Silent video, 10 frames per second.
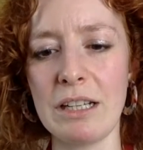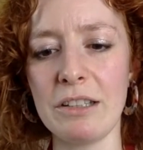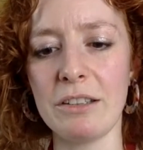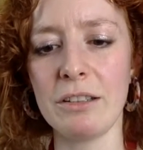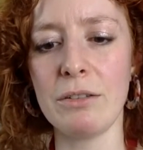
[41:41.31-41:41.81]

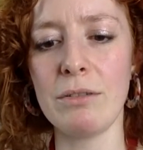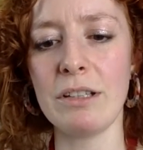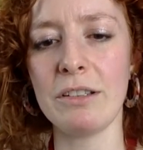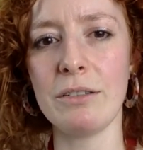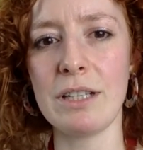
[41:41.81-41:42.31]
It's so
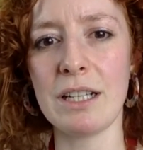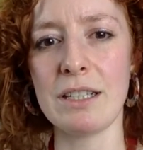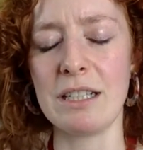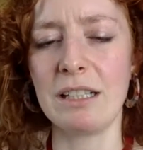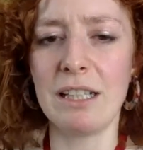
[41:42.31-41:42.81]

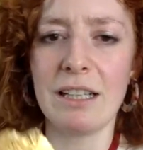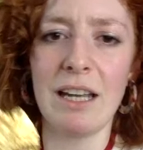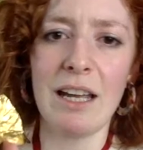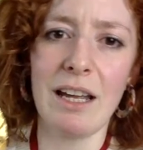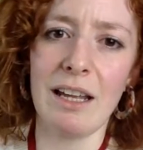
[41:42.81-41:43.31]
decadent. Like
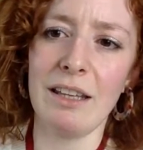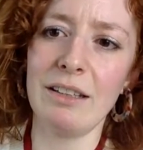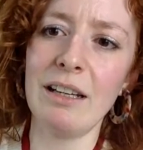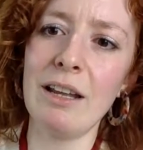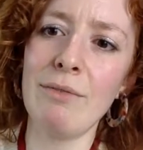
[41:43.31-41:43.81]

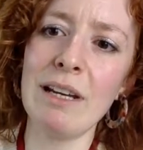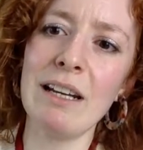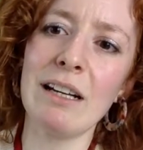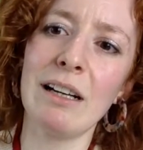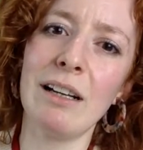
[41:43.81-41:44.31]
lovely
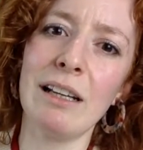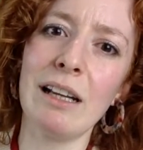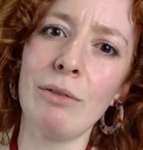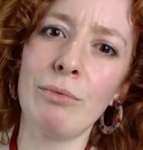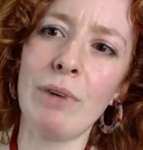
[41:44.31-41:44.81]
little
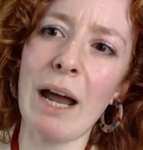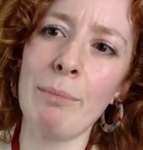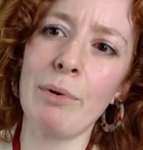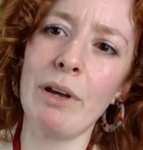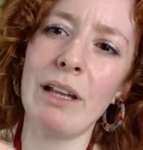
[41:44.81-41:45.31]

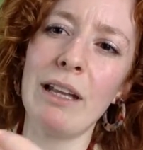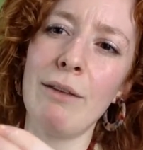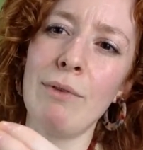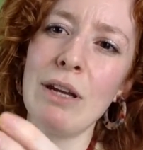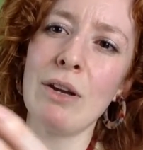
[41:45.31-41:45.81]
wrapper,
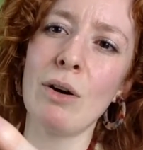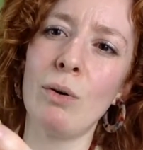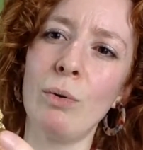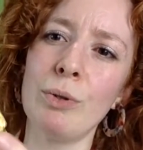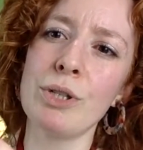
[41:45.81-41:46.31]
lovely
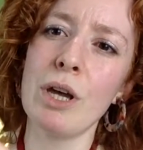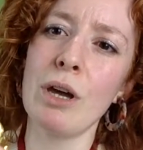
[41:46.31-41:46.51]
gold